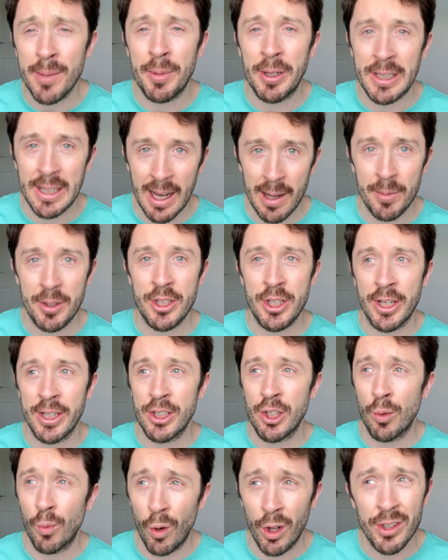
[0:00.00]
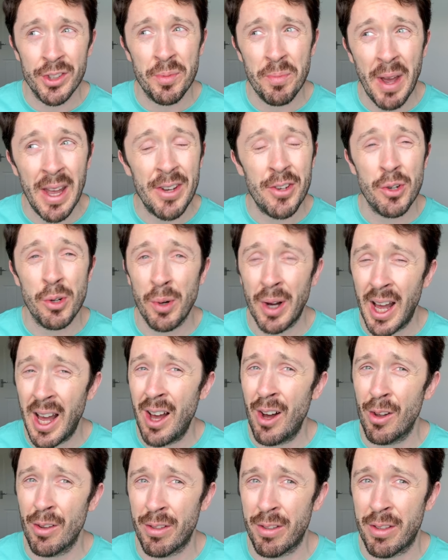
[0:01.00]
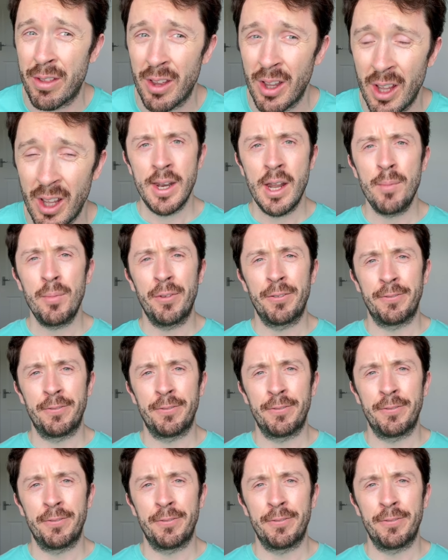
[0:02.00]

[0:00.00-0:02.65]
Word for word: be damaging to one's mental health. And number